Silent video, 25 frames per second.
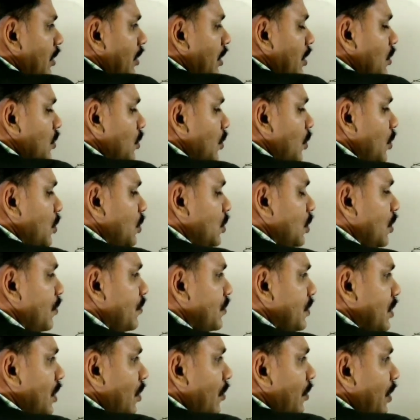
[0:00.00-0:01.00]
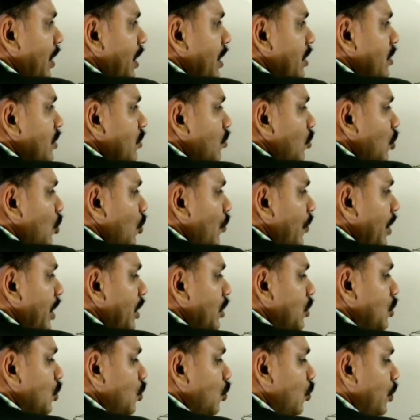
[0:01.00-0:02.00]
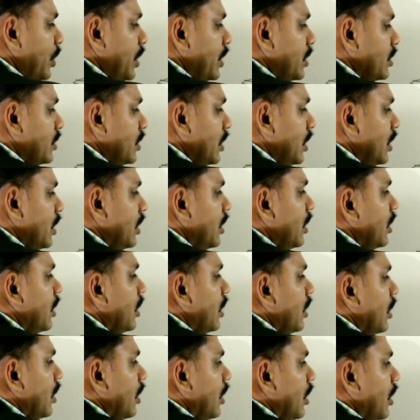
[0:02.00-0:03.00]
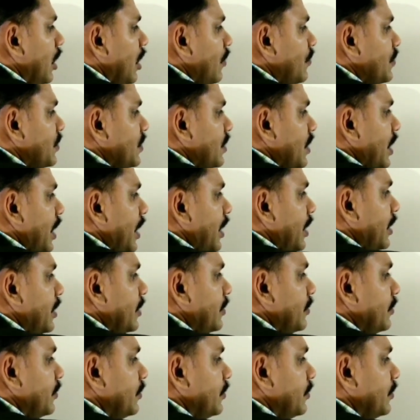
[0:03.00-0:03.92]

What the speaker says: The source of sound is moving towards the left side.